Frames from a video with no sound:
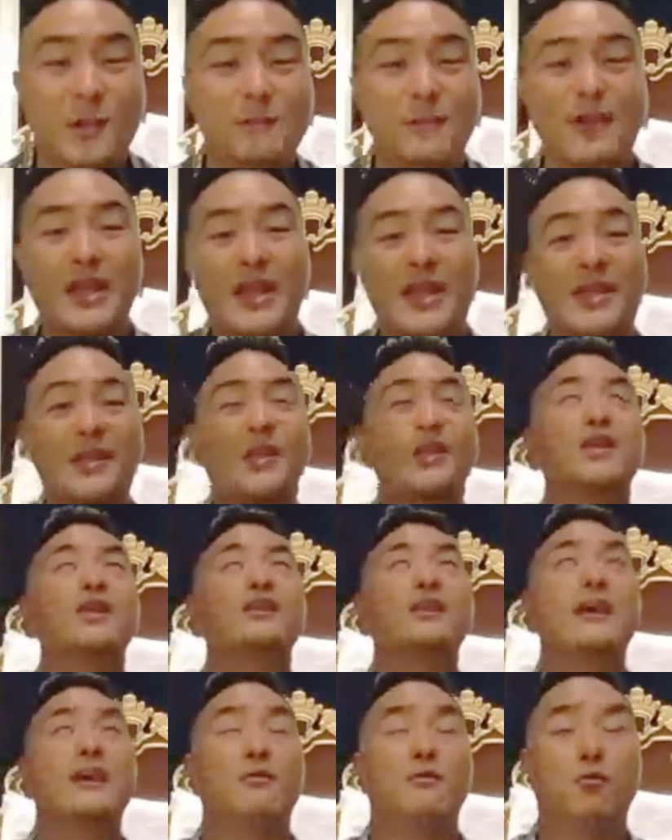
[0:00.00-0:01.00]
and there's things
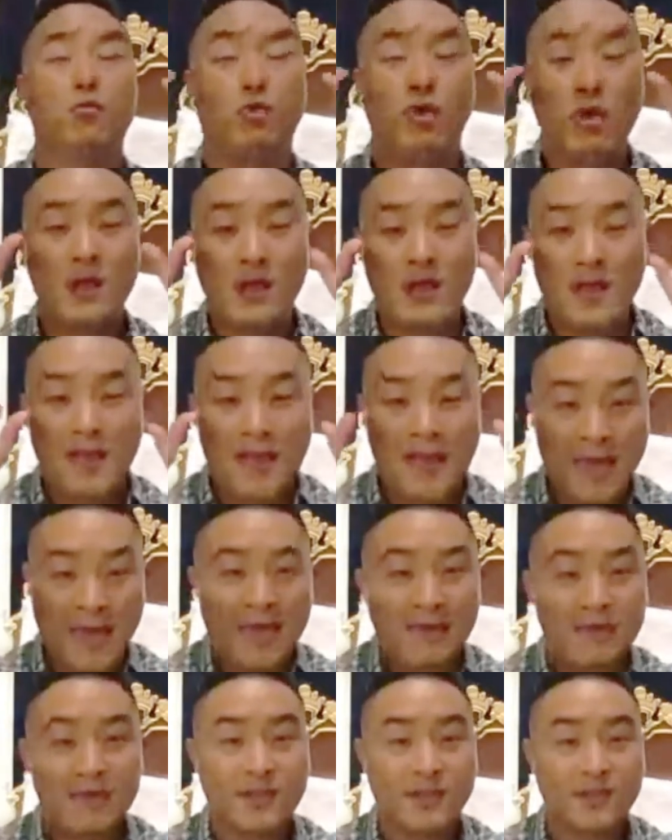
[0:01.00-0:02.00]
happening and in
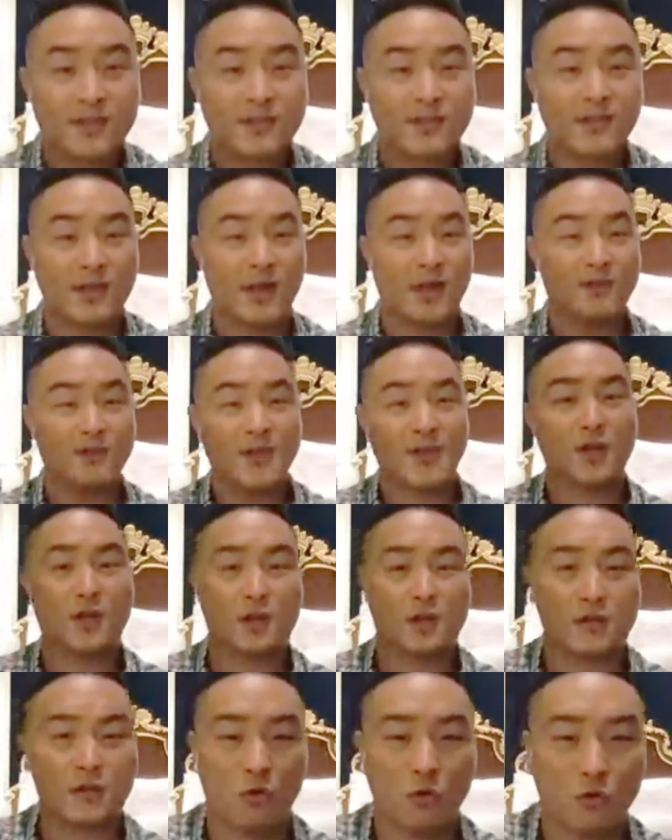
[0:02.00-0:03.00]
the
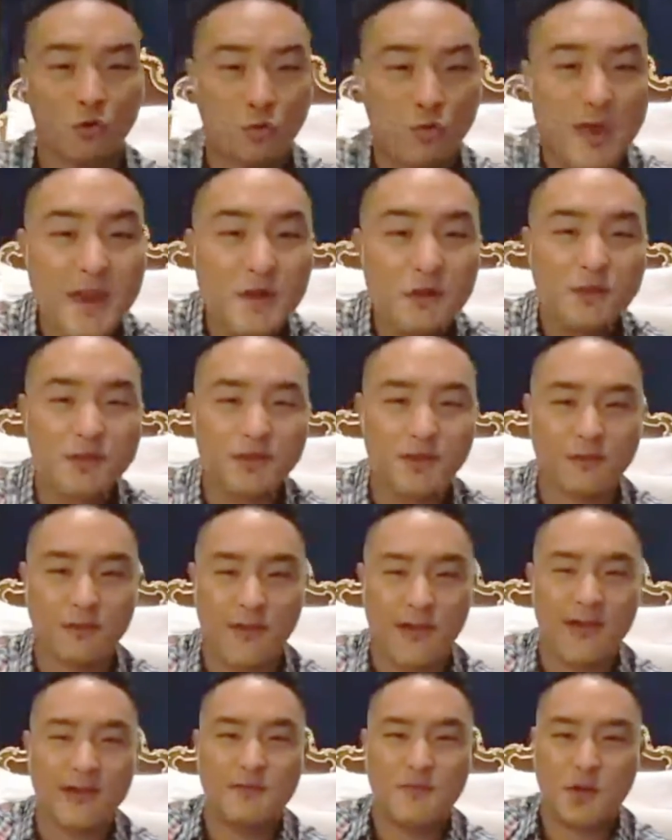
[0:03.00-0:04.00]
heavens of the earth, the
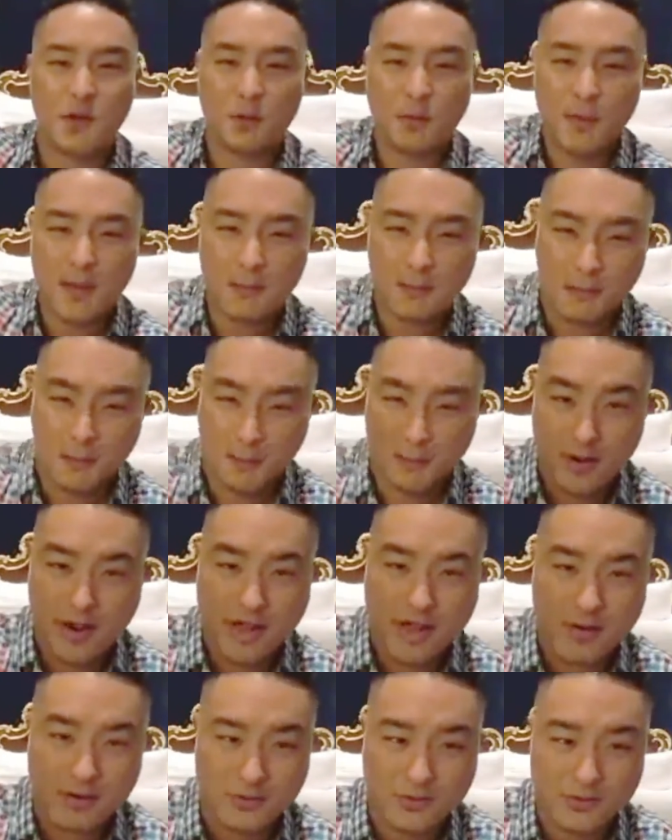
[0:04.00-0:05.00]
windows of heaven
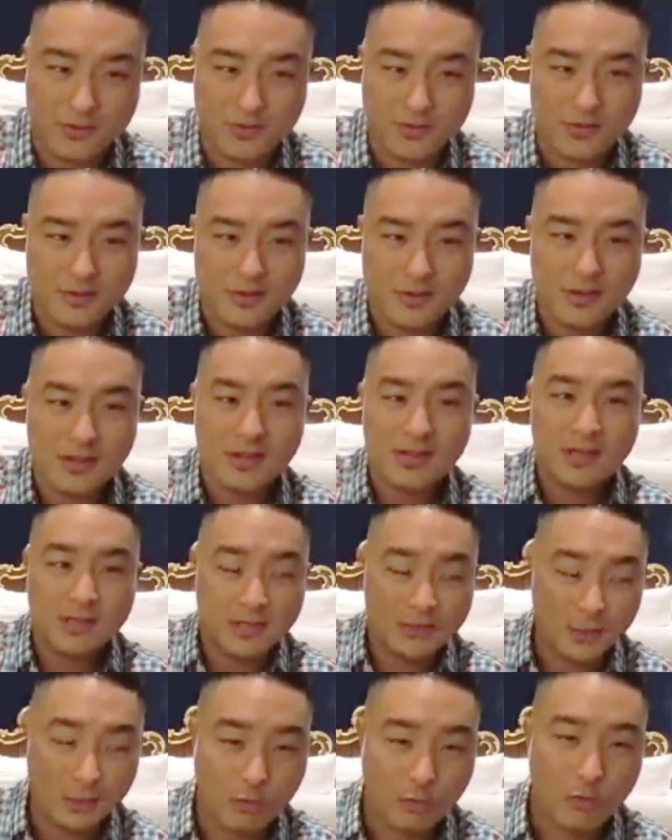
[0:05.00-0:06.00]
are being poured out.
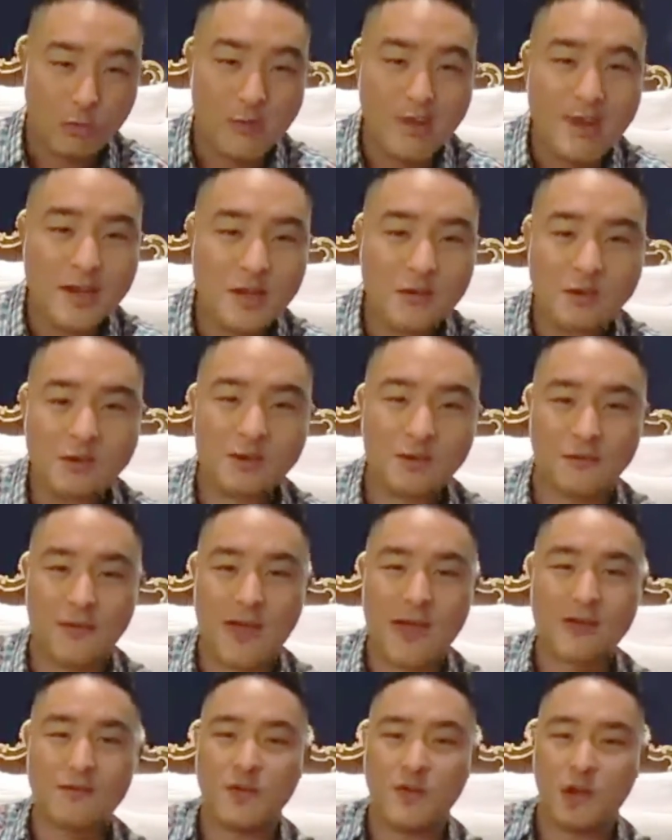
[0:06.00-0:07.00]
The
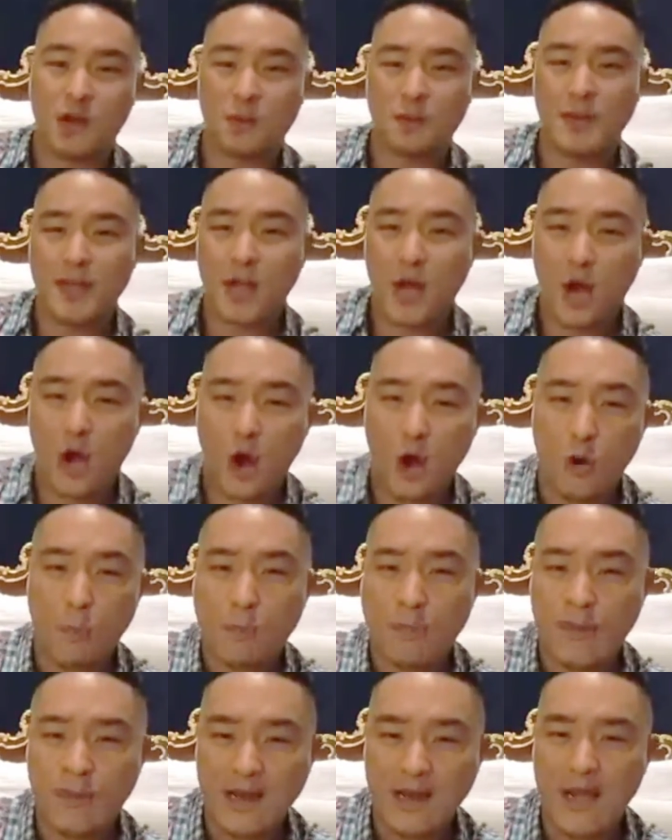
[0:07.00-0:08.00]
windows of heaven are
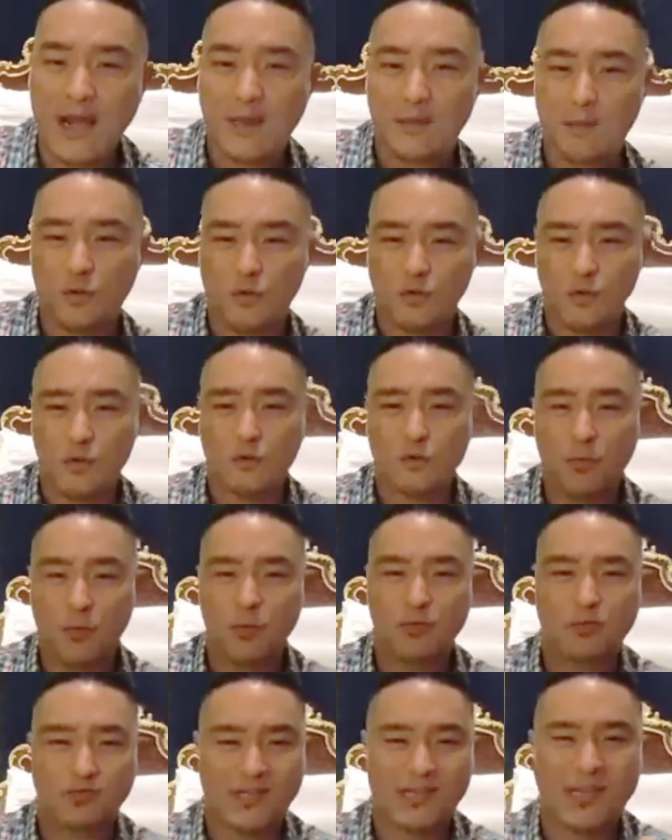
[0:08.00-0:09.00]
being opened
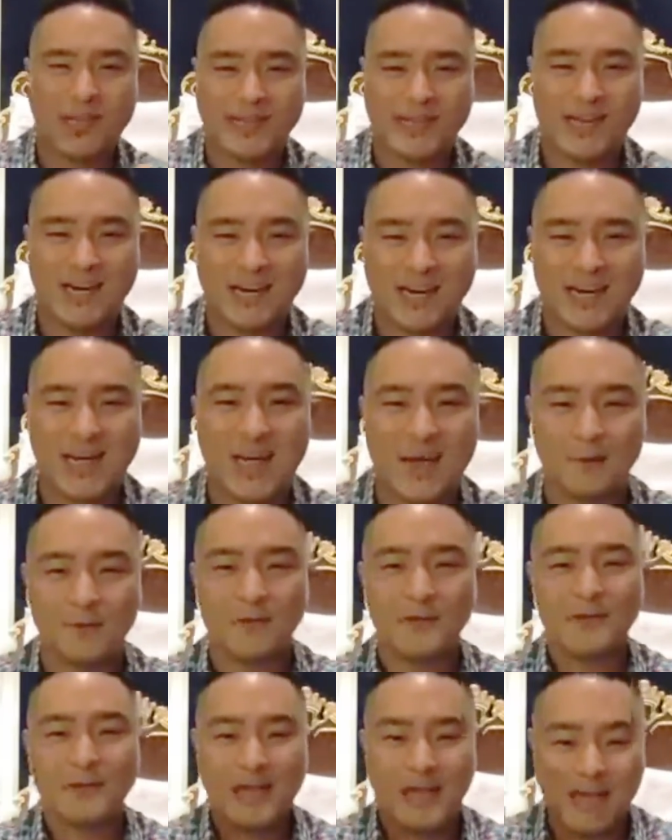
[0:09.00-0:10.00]
up, robo
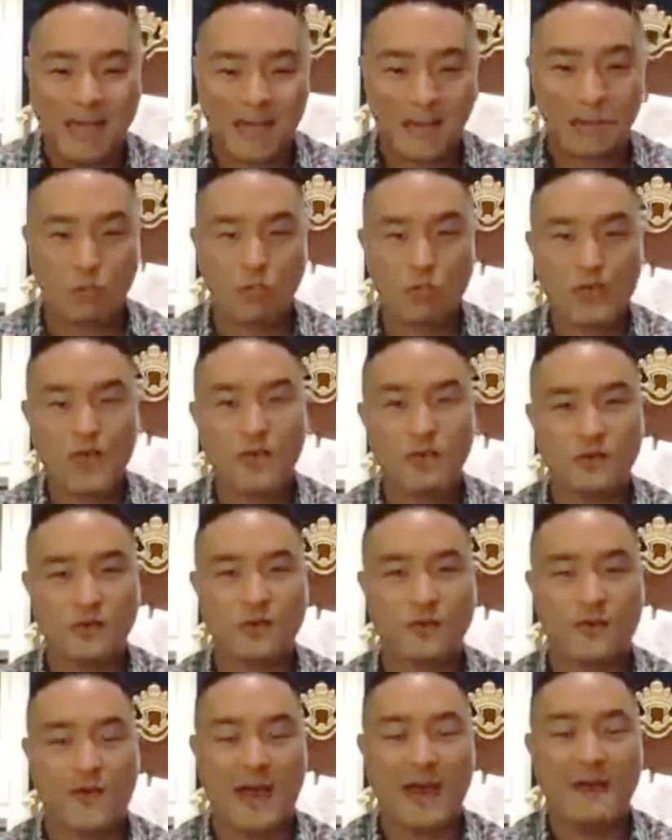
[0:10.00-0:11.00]
sakara, and
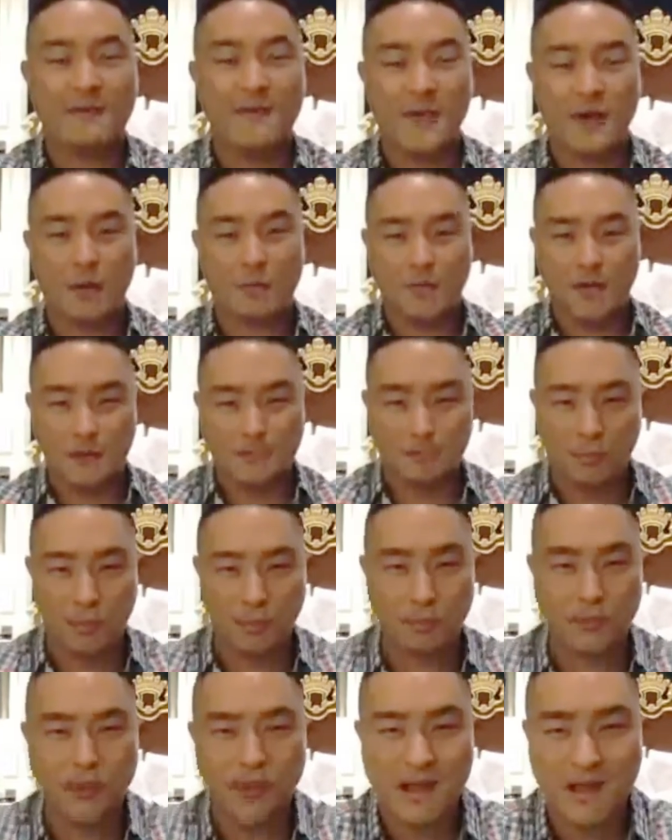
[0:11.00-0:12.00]
the windows of
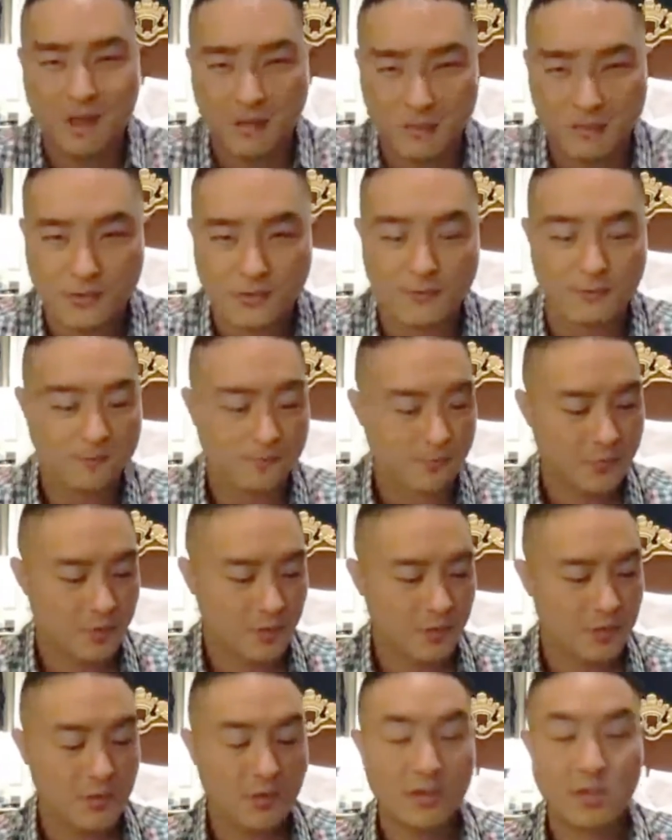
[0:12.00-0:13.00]
heaven are being poured
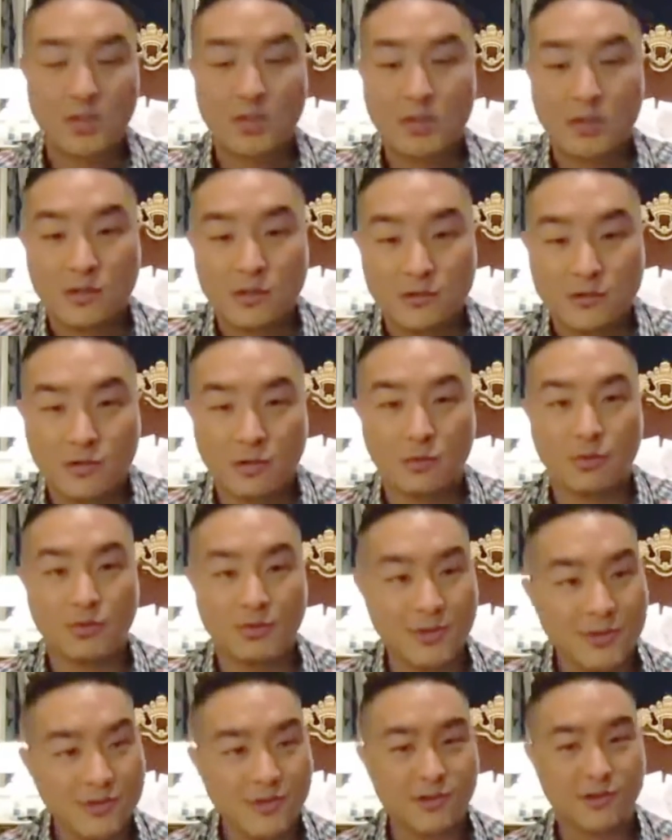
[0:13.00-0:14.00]
out.
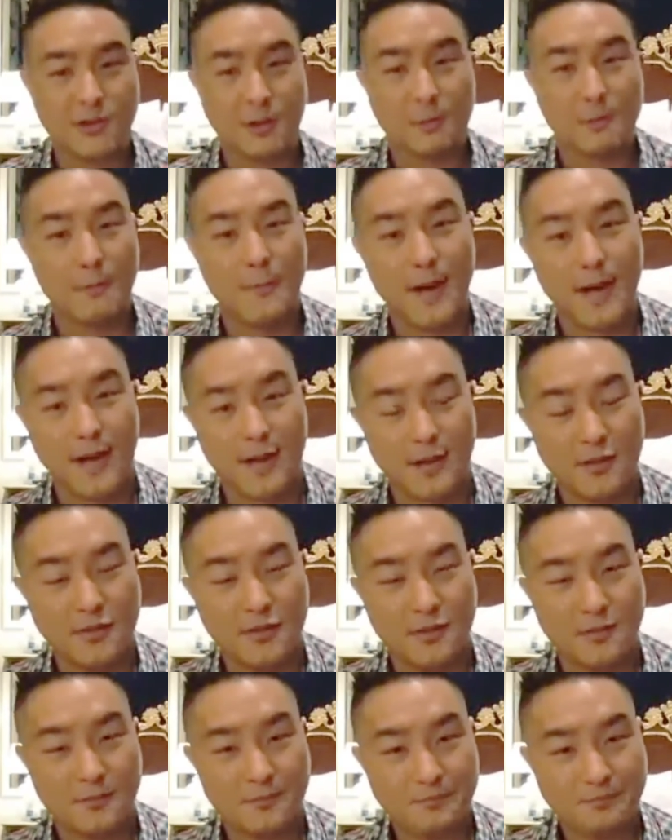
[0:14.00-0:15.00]
So this is the
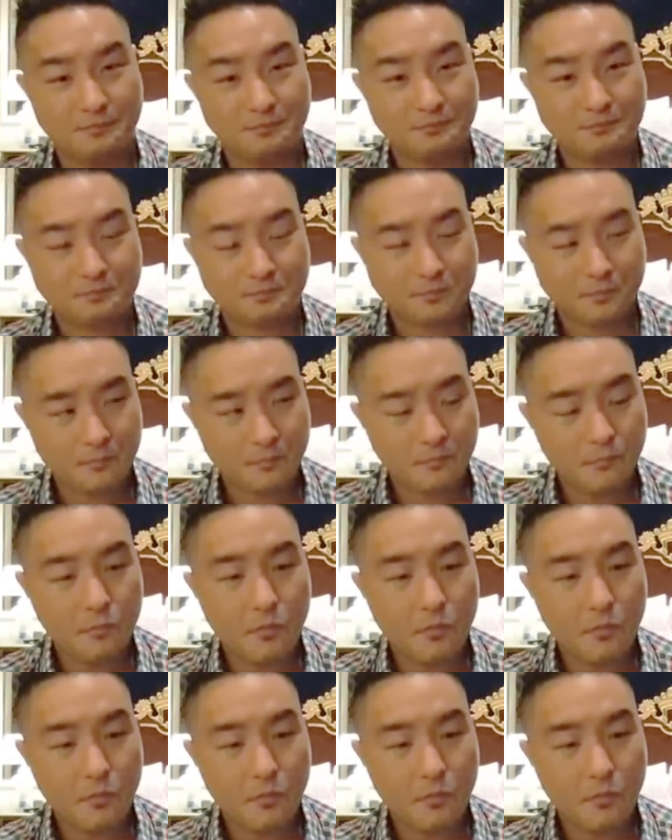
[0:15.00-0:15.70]
month